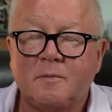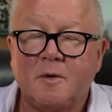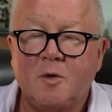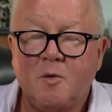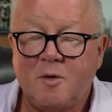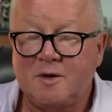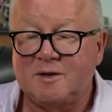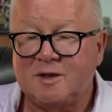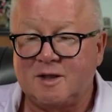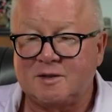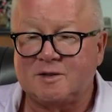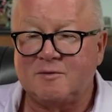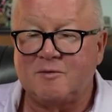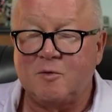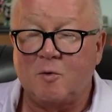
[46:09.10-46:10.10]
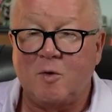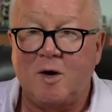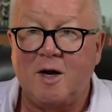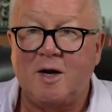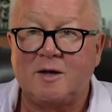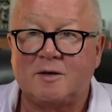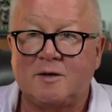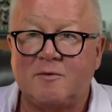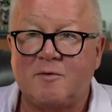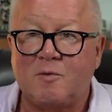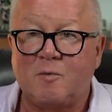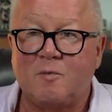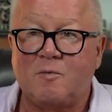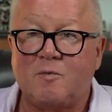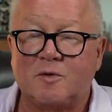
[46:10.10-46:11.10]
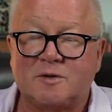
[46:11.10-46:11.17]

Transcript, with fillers: We can test if you want, if you feel